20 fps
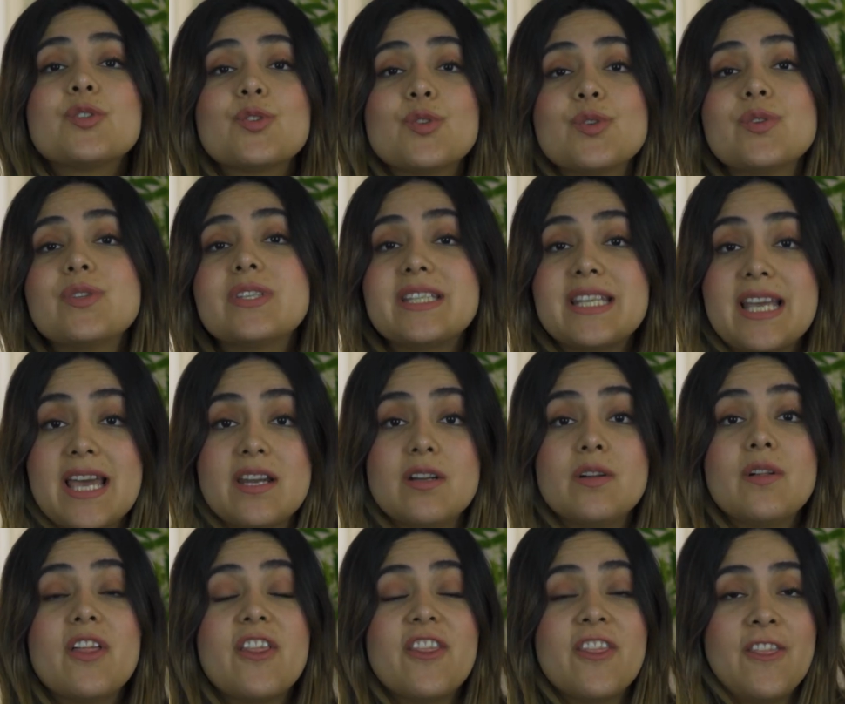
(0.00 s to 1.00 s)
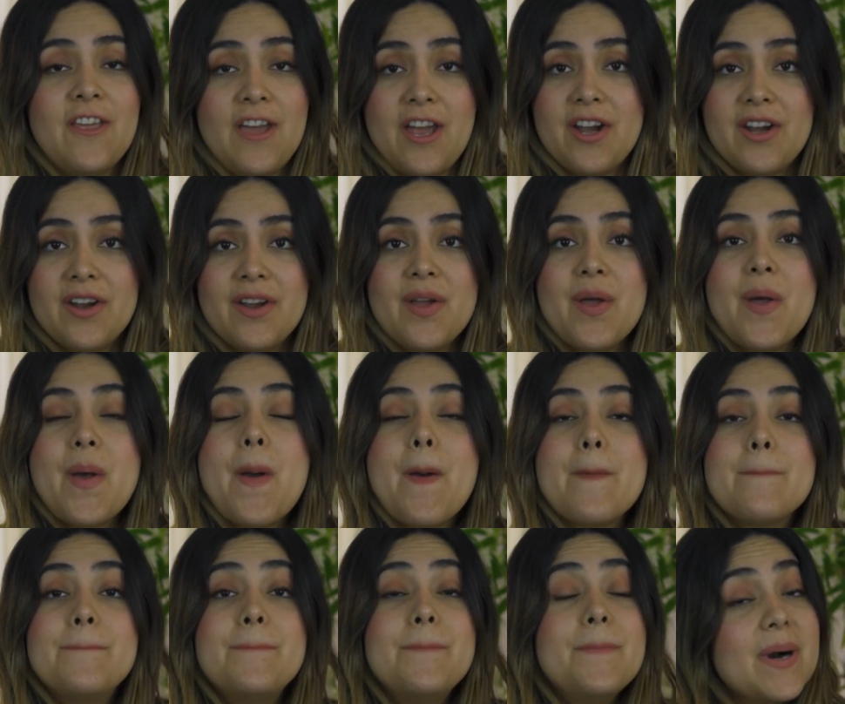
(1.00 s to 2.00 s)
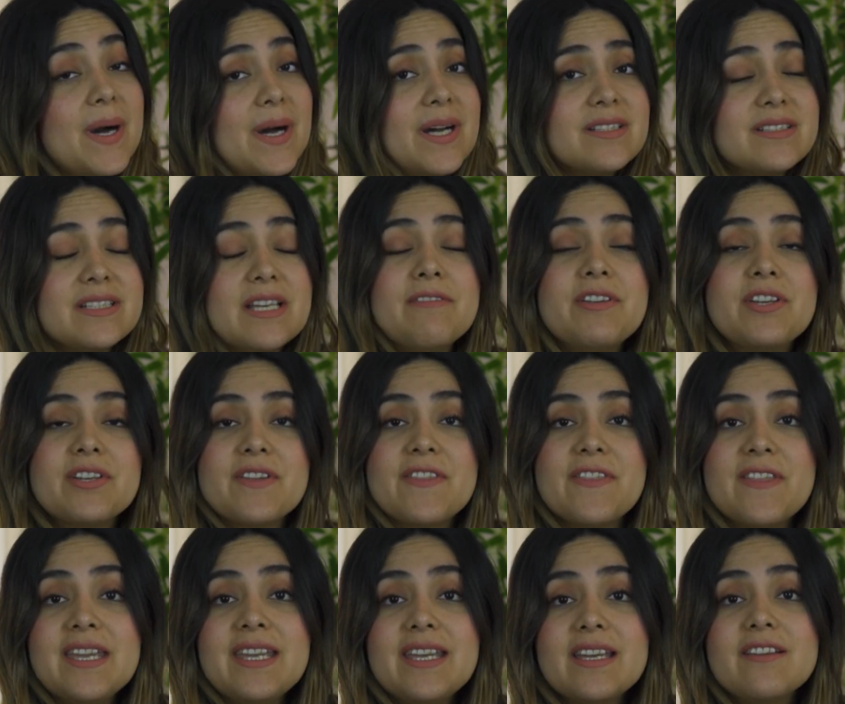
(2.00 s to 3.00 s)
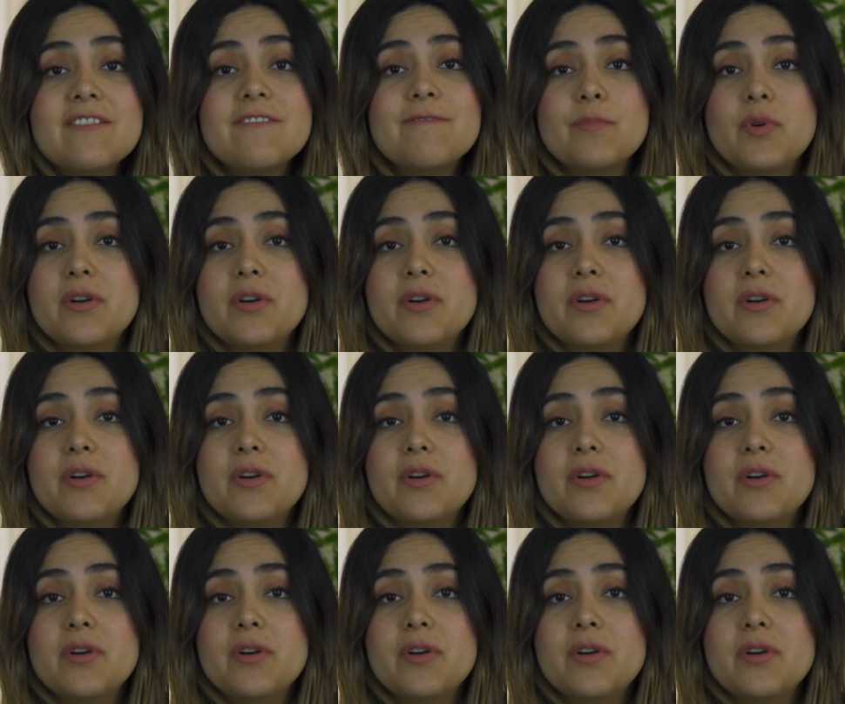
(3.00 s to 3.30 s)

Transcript: to settle there. But if you're thinking of